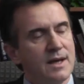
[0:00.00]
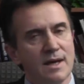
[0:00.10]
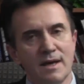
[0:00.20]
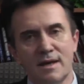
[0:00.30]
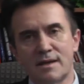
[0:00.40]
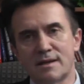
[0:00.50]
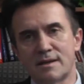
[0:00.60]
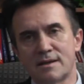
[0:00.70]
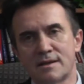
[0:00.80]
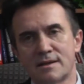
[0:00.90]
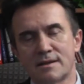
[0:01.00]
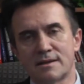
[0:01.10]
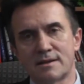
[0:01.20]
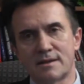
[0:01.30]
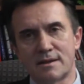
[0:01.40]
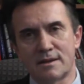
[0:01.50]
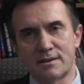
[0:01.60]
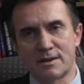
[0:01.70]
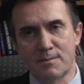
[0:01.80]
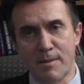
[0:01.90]
and
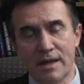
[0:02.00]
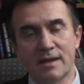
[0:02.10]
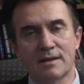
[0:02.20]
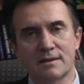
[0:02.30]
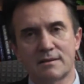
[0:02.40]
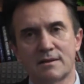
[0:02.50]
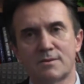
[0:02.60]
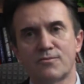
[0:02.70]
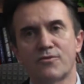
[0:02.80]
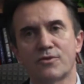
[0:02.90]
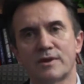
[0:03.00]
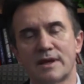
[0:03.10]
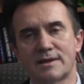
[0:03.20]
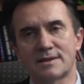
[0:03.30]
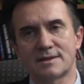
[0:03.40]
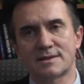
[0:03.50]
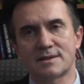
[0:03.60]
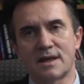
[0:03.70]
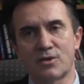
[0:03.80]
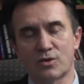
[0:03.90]
the medical term for that is
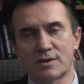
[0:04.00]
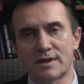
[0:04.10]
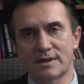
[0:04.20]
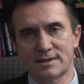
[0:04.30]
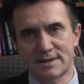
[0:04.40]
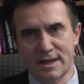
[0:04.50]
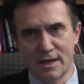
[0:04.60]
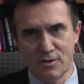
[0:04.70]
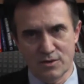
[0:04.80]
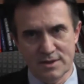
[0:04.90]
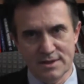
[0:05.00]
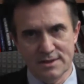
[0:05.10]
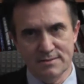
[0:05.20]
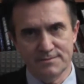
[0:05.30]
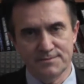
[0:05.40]
aortic stenosis.